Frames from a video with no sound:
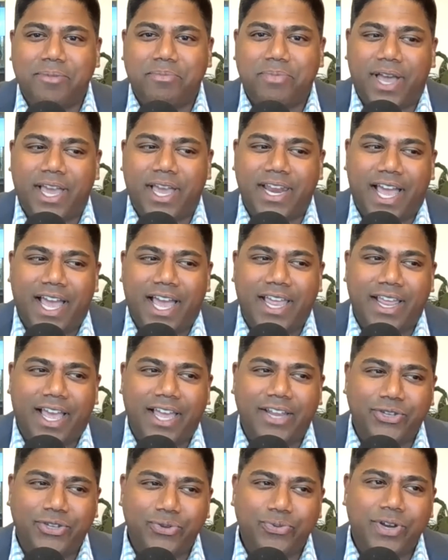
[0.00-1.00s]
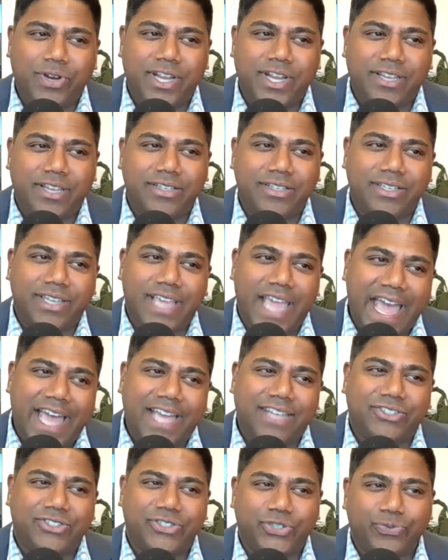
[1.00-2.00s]
But I do want to
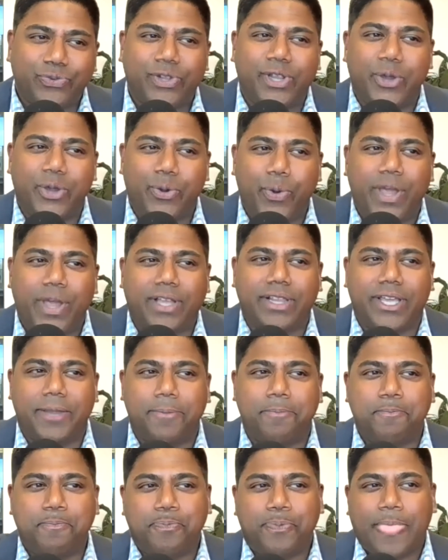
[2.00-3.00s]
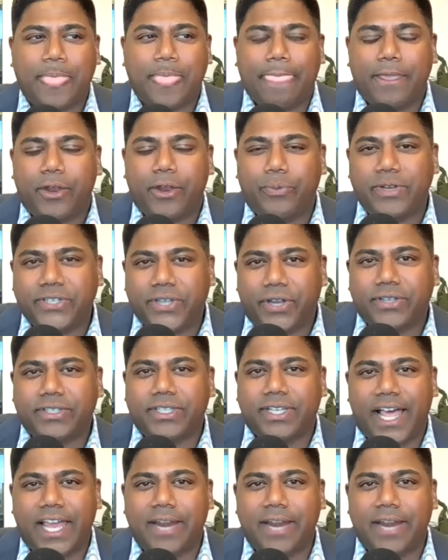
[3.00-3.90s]
ask just really quickly, we talked a